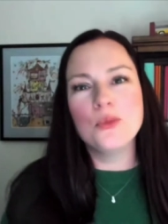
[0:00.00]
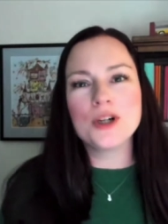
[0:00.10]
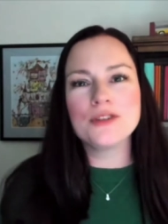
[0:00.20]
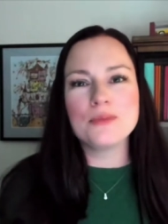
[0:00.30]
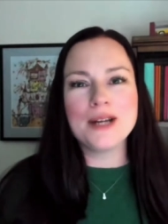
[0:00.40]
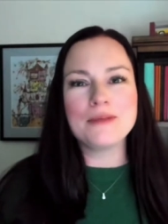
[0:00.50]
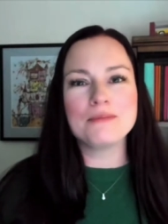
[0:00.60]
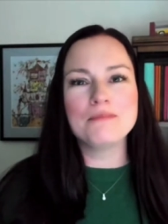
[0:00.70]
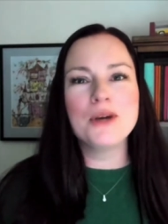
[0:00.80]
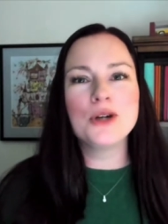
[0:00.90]
one of
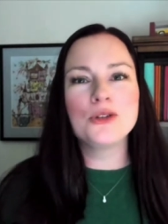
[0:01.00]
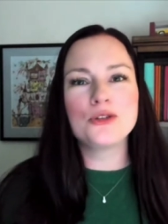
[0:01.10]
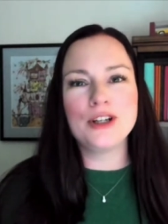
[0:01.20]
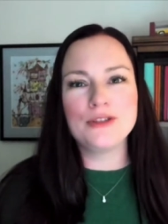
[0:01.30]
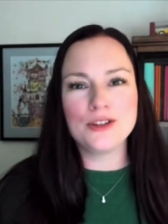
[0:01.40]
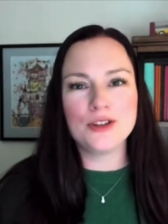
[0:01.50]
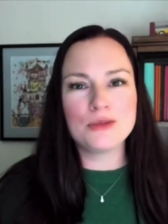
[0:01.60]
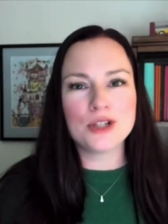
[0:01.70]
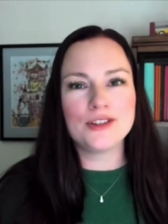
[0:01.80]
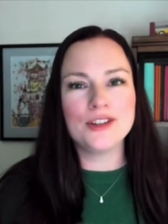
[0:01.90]
my most
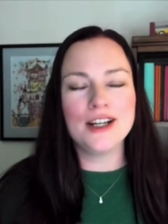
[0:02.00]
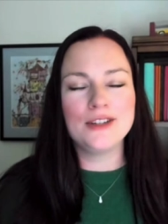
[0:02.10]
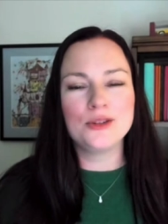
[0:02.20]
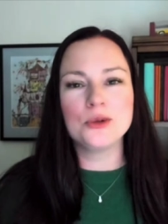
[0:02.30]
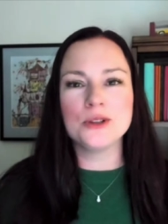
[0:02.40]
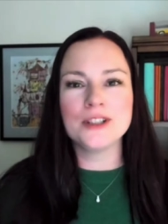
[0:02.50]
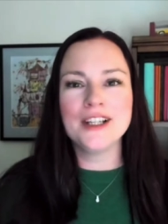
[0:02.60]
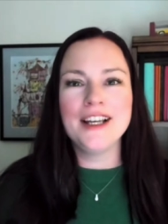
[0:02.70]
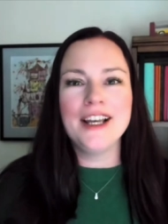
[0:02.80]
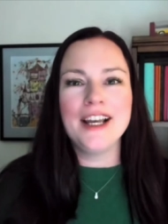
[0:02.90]
favorite subjects in high
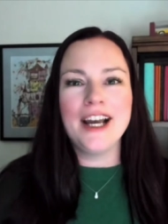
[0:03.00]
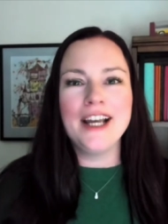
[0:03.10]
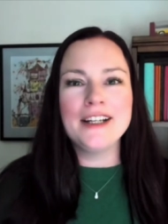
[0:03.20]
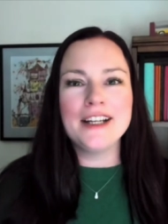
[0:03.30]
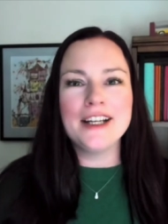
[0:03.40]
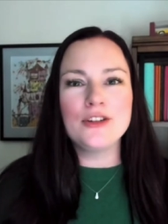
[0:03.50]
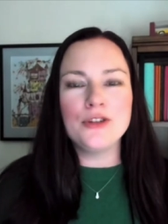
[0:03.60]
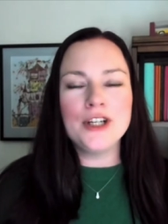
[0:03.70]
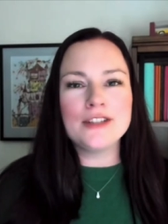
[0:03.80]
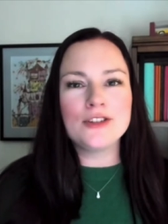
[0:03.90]
school. And
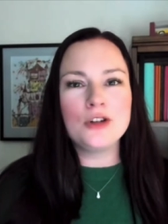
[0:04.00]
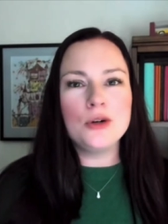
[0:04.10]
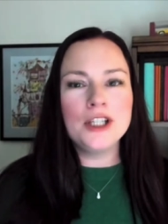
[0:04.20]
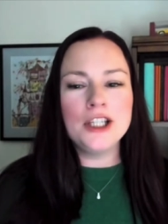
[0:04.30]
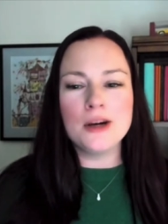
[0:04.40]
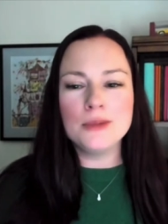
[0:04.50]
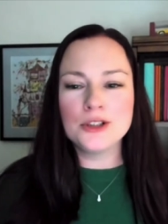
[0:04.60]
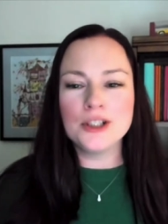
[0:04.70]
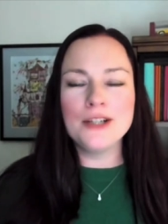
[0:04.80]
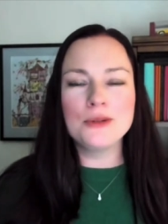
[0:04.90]
it's funny,
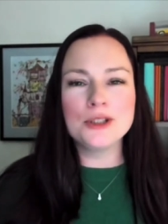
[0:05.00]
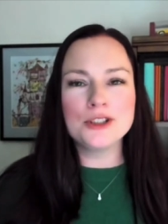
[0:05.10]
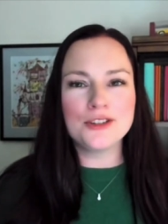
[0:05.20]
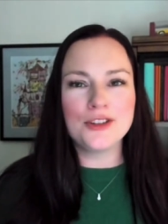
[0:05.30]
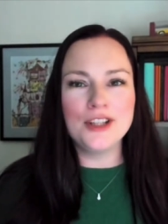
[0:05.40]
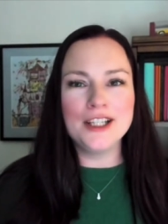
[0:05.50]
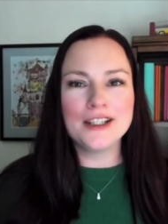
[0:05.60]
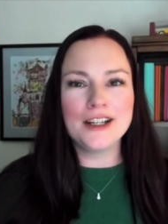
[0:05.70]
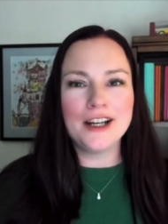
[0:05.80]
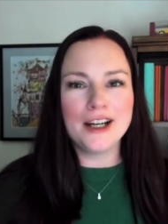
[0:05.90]
stoichiometry, which is
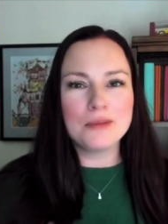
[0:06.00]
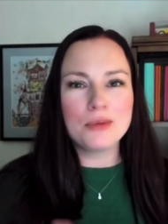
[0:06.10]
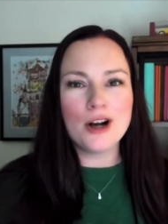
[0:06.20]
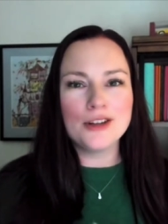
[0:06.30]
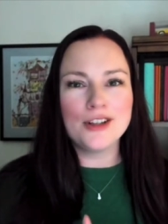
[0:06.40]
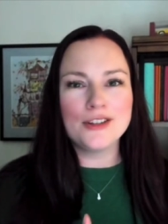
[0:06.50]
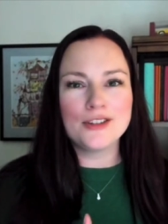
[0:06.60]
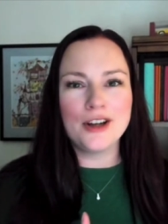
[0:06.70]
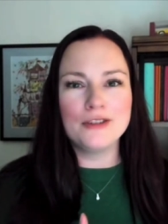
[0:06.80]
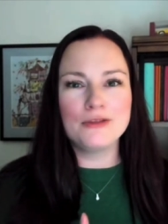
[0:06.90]
the
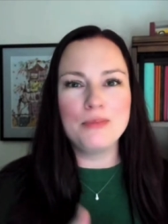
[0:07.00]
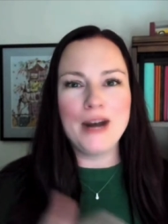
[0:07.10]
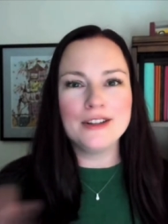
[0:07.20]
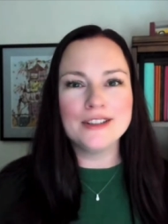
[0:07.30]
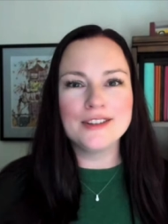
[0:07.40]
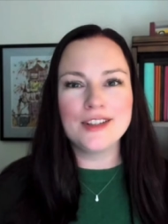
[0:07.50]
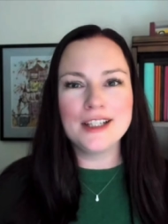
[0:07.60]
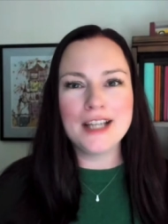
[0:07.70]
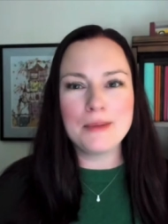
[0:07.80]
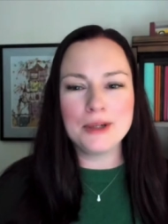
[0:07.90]
process of
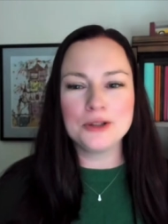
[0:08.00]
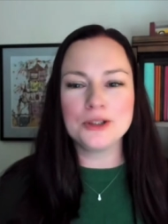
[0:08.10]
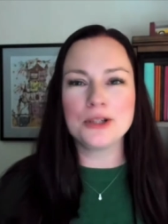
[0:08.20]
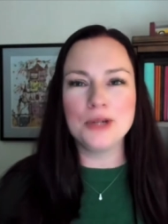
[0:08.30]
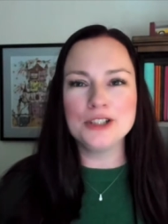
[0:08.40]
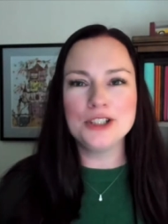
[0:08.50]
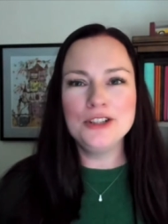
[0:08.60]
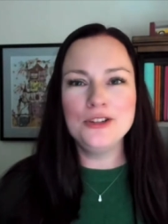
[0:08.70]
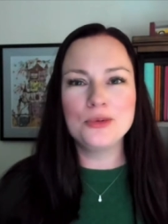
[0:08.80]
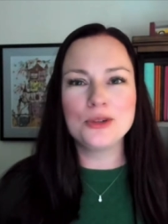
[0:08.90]
balancing chemical
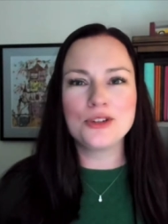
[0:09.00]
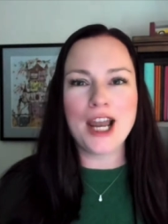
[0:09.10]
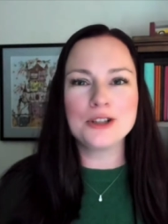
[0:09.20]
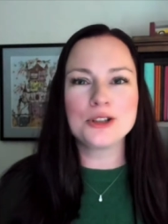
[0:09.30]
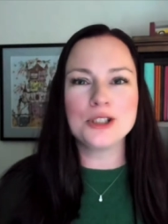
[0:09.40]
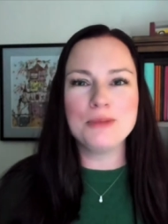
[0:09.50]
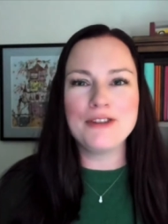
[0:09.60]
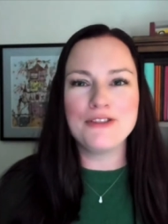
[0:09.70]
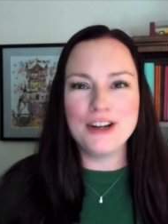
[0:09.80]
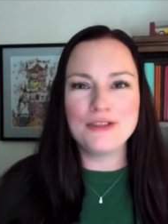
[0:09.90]
equations, was
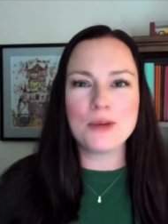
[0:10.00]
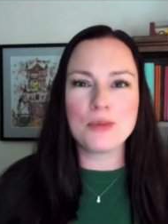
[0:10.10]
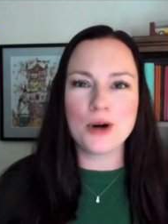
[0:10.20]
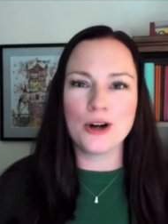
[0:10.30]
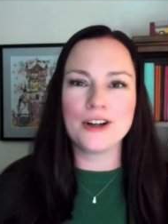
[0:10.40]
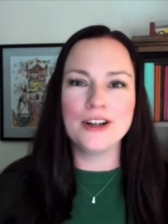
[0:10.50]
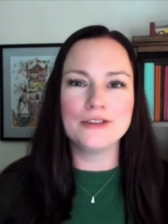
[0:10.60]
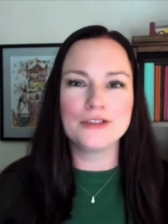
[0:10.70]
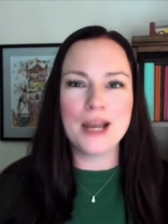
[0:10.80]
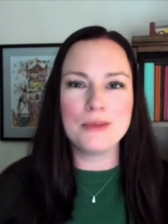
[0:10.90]
actually my favorite
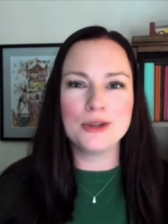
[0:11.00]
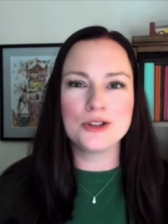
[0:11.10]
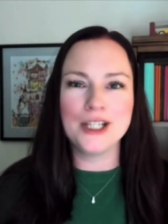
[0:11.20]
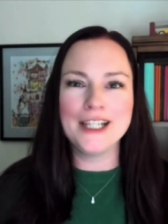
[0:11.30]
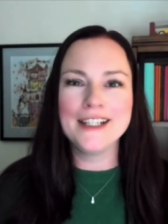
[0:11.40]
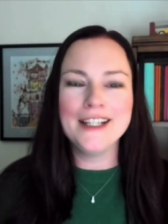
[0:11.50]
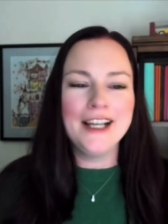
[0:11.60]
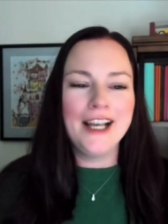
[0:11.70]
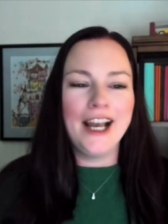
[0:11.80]
part of chemistry.